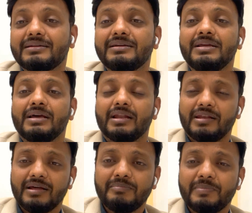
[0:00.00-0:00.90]
the
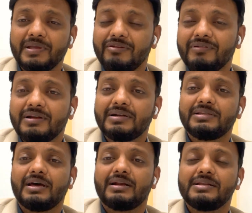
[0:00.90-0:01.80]
lump even at
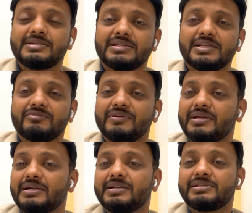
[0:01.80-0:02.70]
the early stage
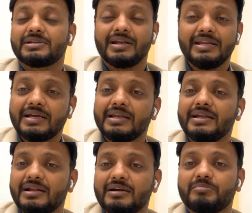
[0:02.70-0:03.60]
where it is
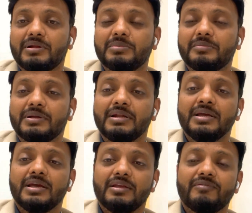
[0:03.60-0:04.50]
clinically not palpable.
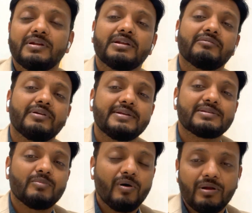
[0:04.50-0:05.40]
Even in a very
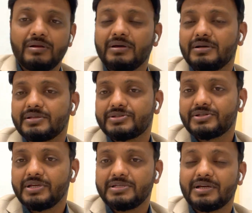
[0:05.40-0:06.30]
small
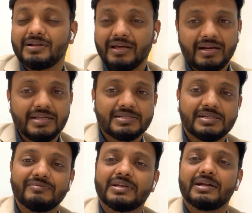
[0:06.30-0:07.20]
stage or early
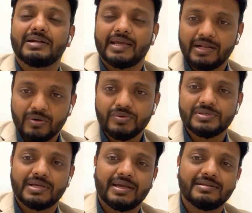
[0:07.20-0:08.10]
stage, we can diagnose
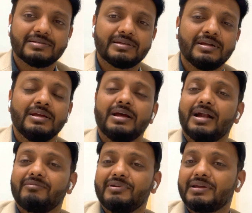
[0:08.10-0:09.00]
a cancer
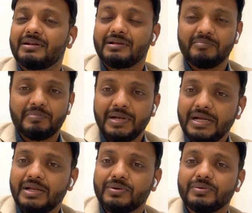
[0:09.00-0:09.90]
and we can
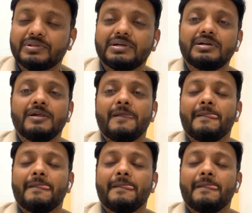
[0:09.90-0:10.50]
completely cure the